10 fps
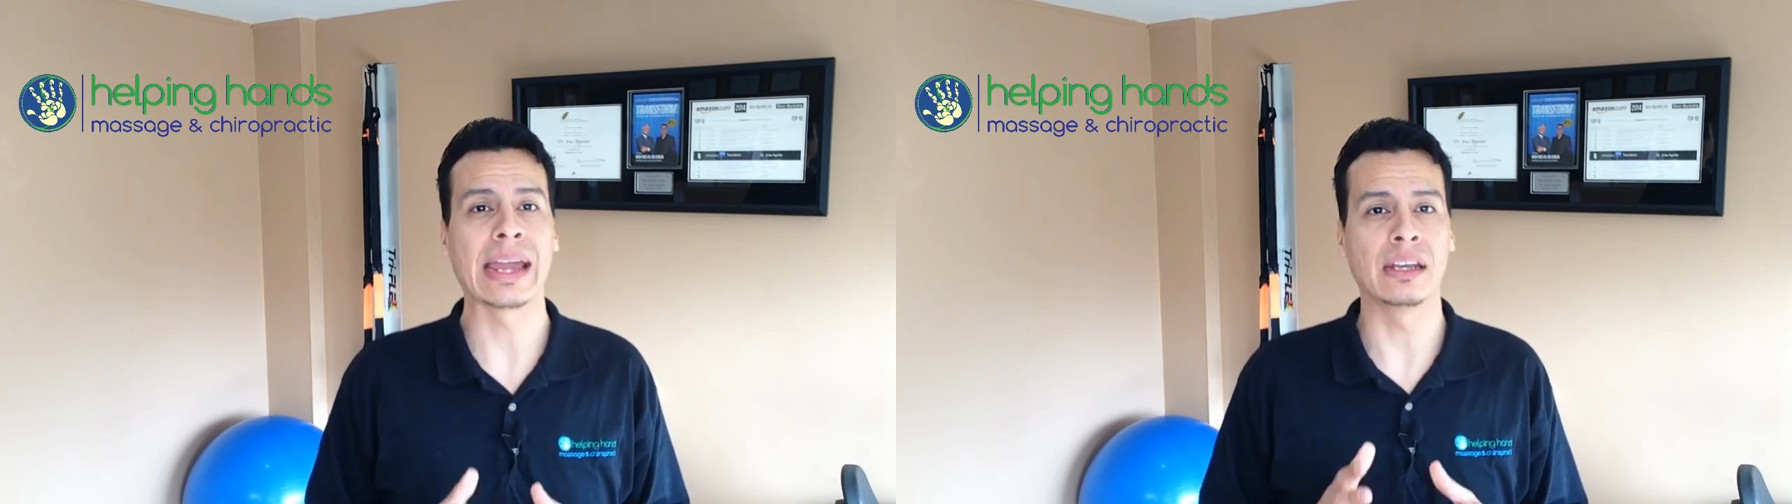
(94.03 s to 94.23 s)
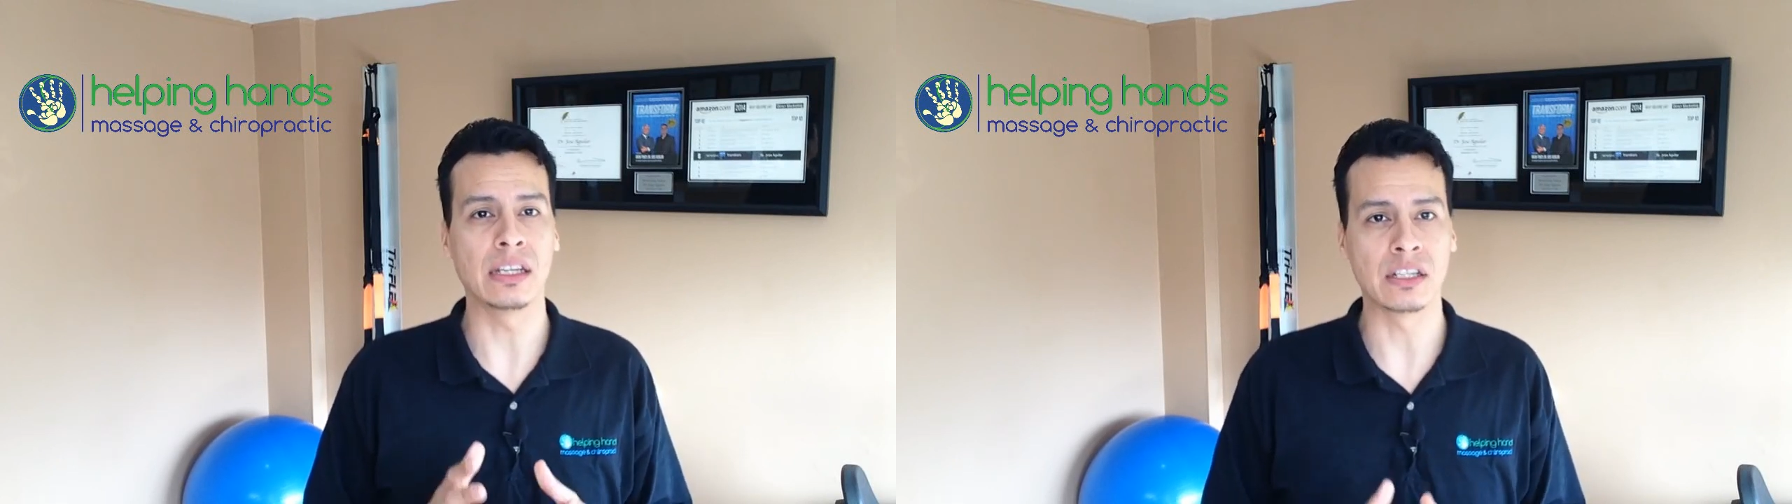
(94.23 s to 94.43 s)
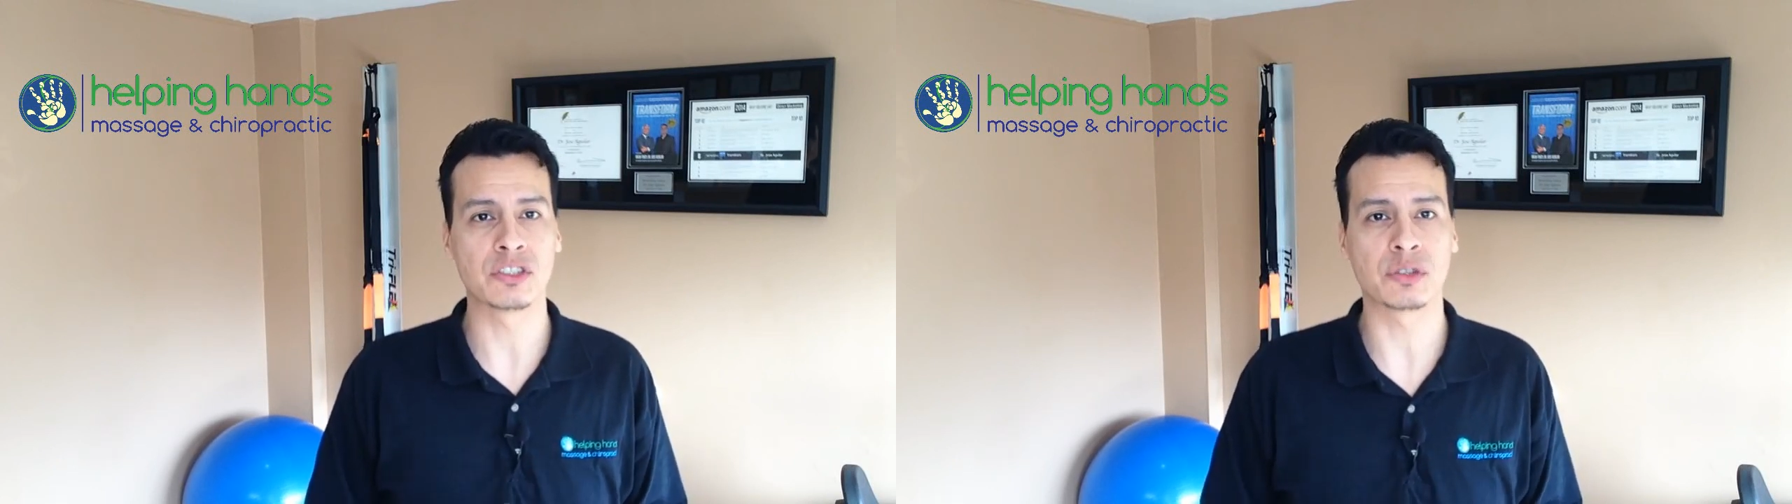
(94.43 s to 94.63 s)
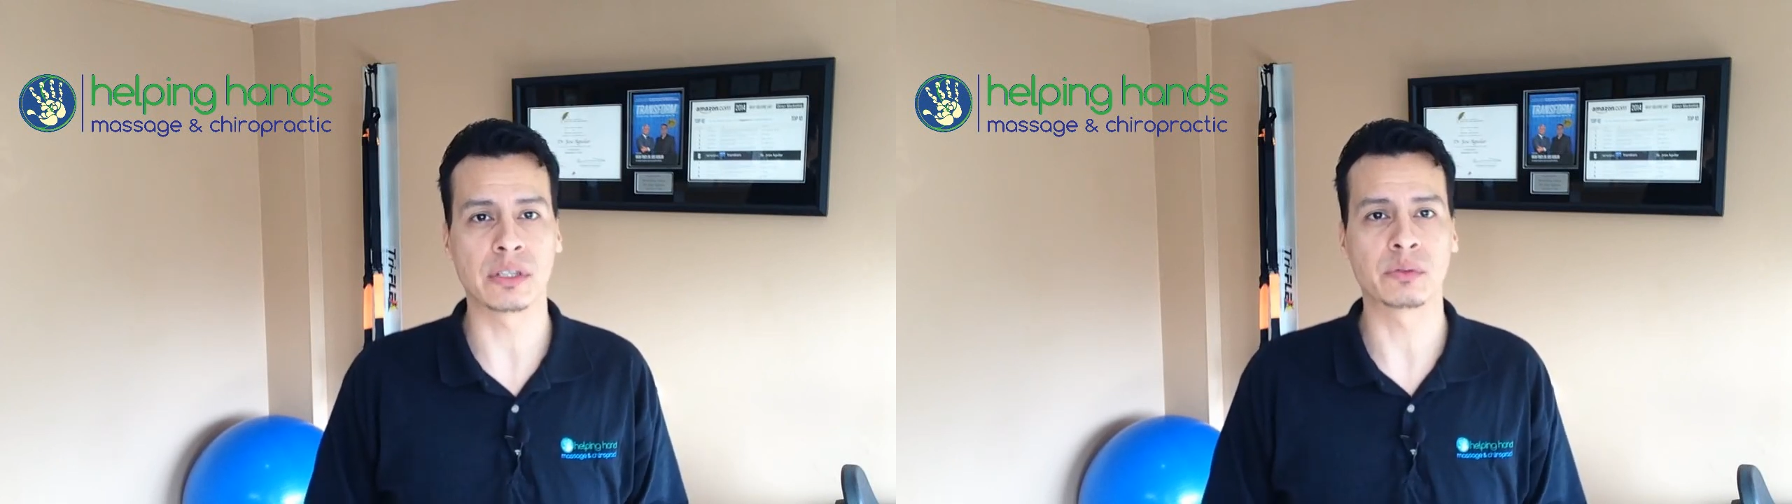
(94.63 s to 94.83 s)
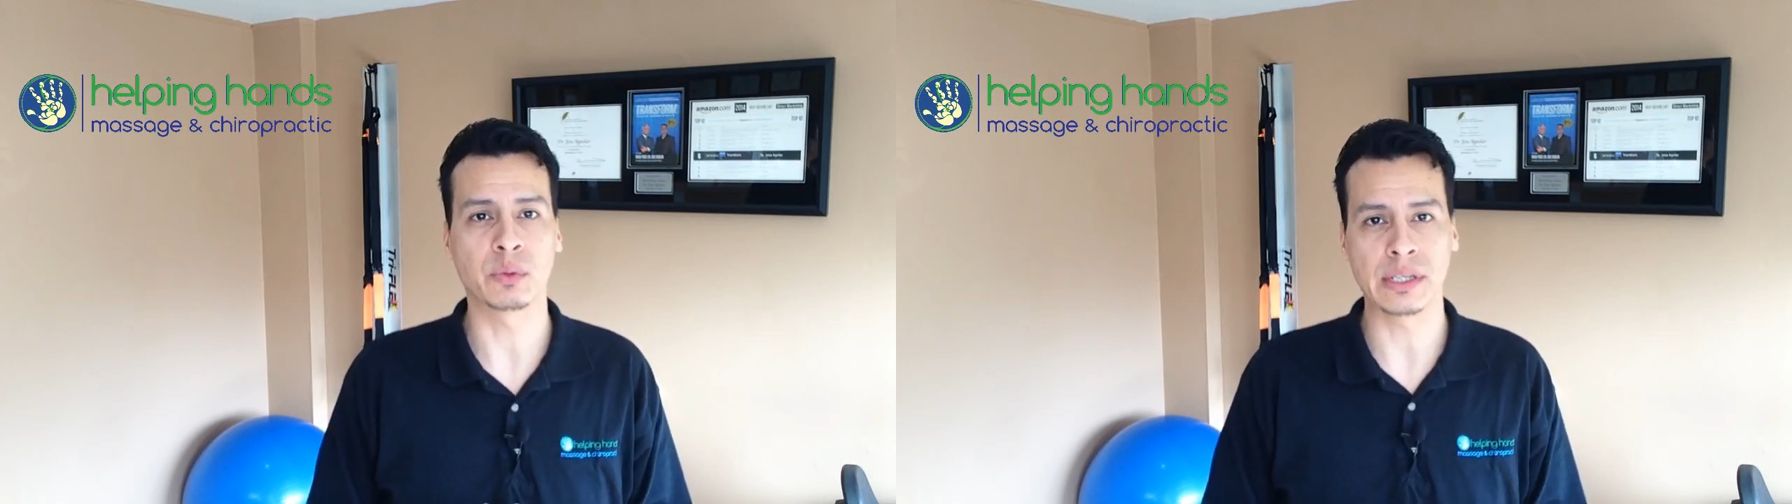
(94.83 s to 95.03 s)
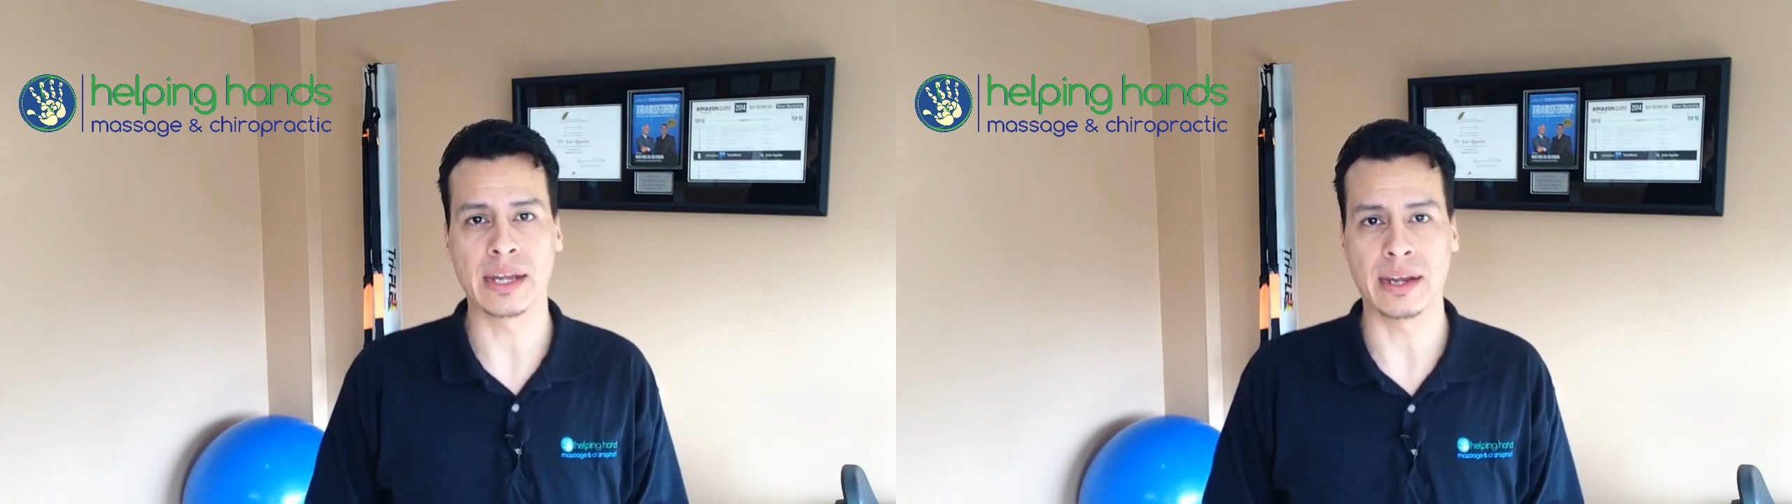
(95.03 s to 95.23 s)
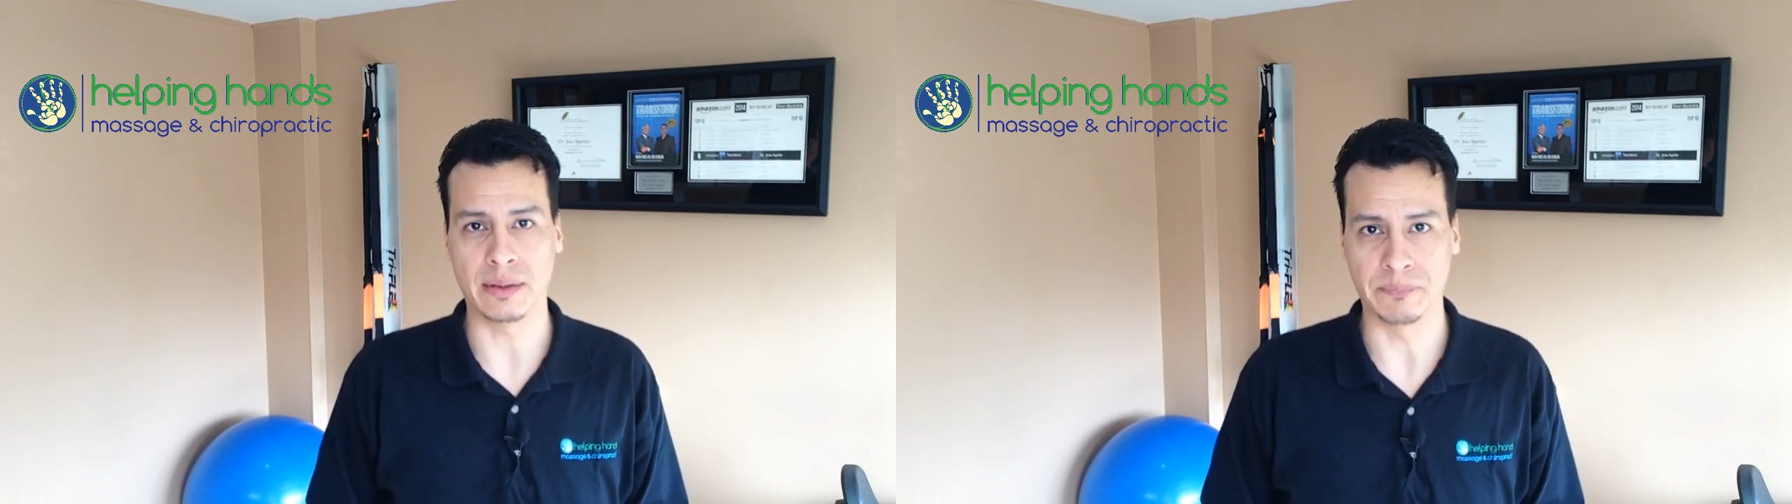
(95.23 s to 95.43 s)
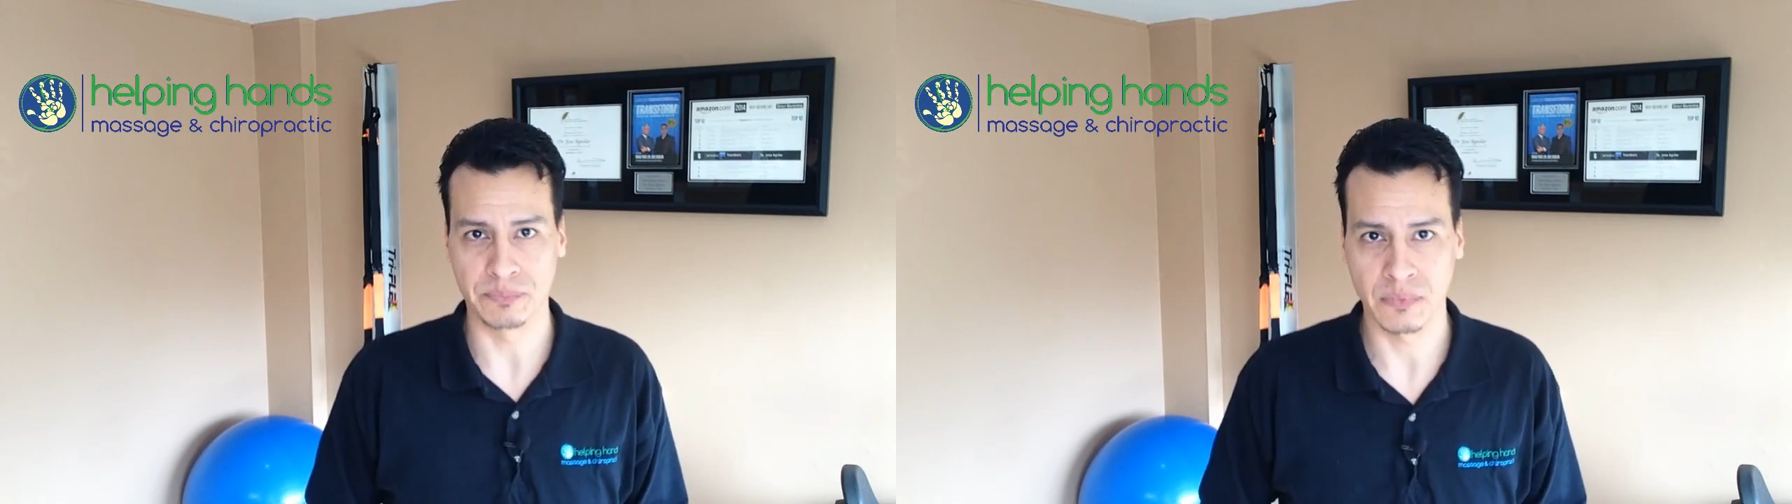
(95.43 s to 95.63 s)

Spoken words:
and injury rehab.